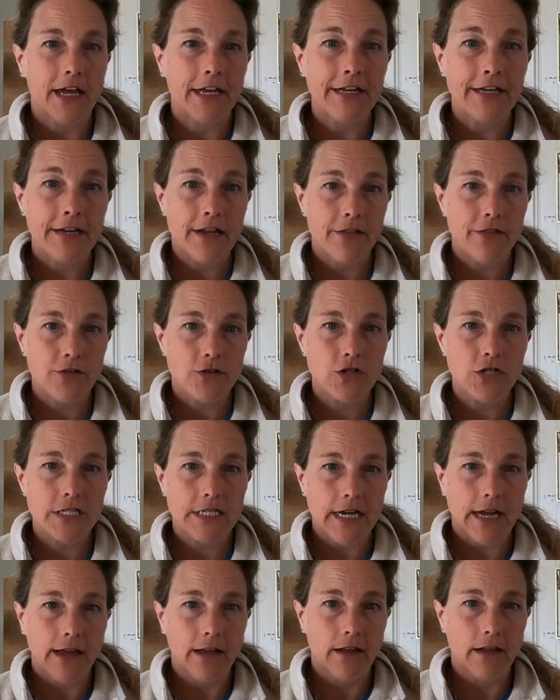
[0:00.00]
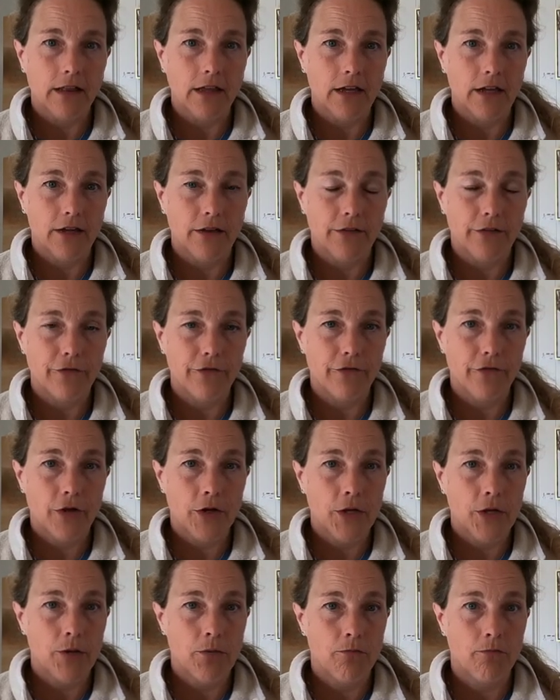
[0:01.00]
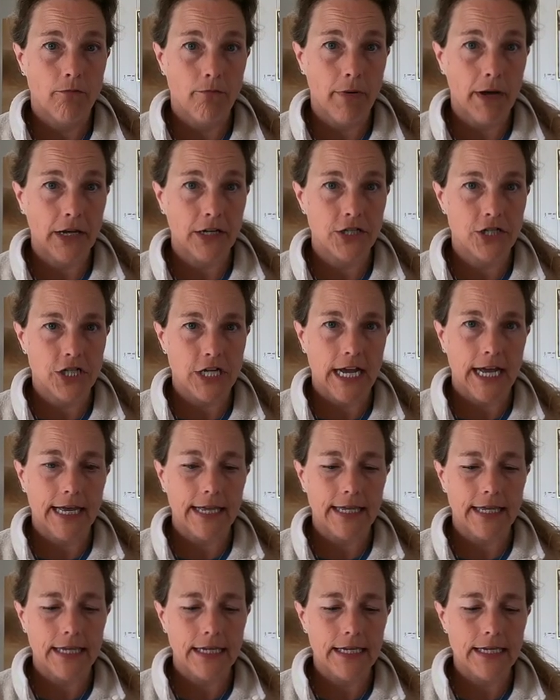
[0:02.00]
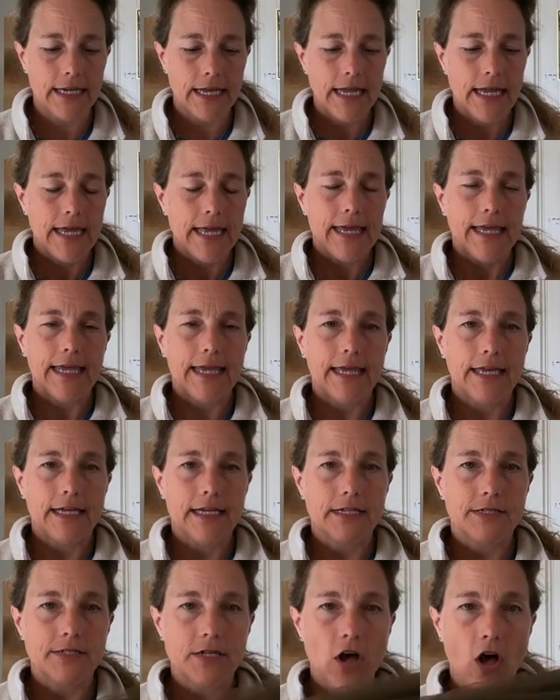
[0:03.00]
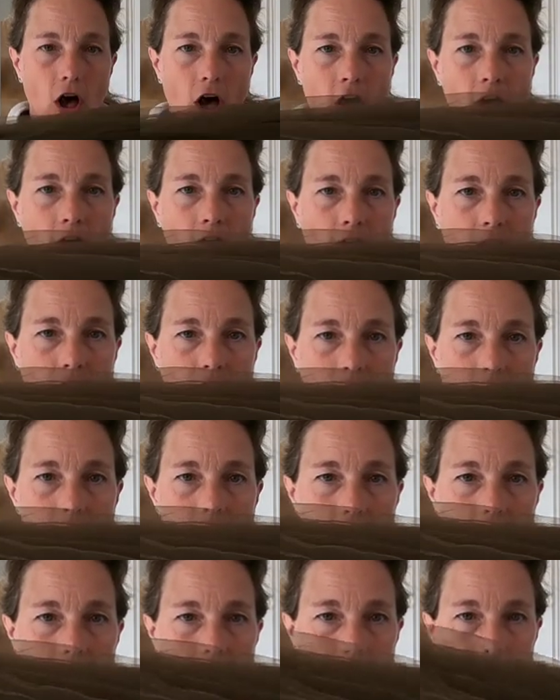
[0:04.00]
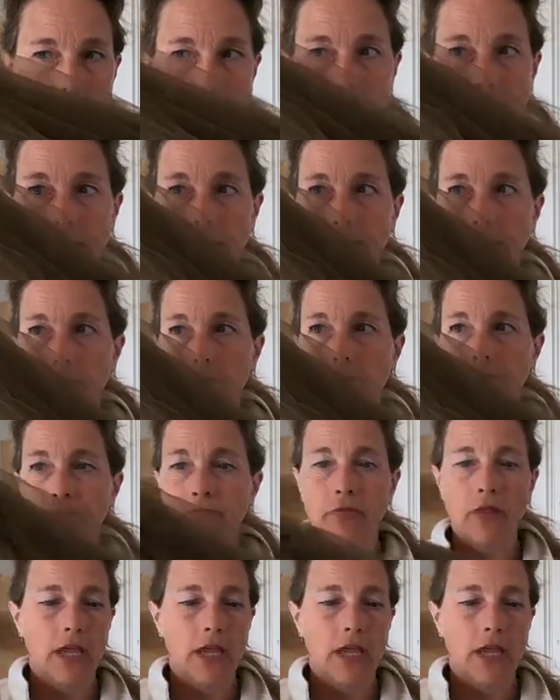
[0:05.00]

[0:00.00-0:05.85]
Another style of bug jacket is all netting.